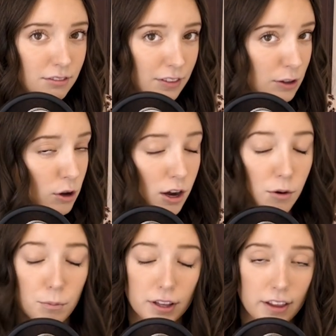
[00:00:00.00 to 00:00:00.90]

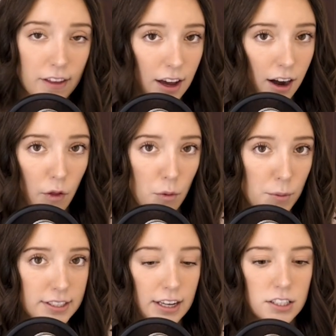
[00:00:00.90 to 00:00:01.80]
out the
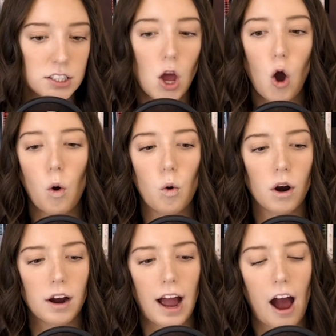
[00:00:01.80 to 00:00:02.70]
business.
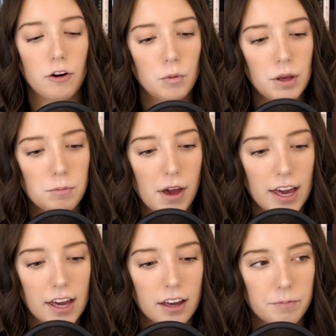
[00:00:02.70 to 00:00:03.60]
Or how do we
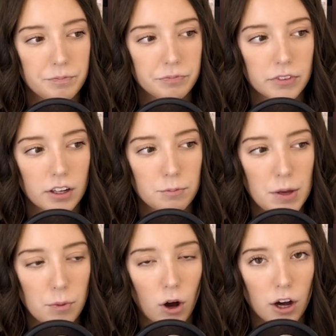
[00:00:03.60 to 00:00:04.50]
make
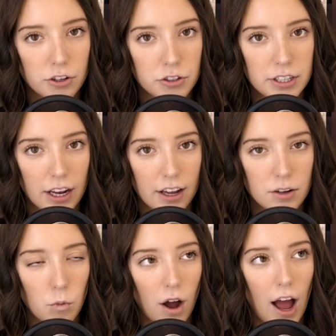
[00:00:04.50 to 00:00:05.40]
people
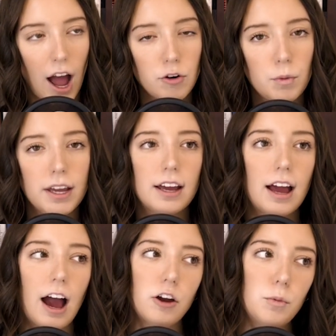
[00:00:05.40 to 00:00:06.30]
understand? How do
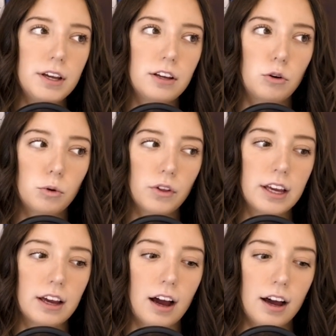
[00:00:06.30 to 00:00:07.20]
we totally
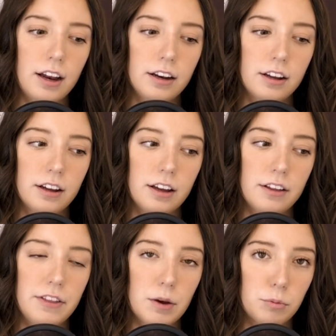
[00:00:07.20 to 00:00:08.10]
cut
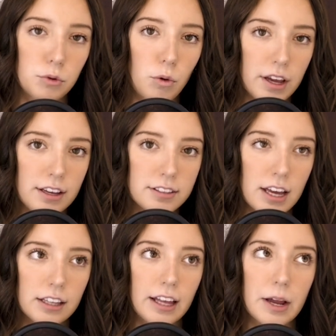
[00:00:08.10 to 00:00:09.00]
the employees?
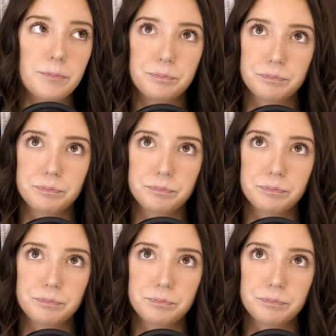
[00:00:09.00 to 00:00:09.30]
Like,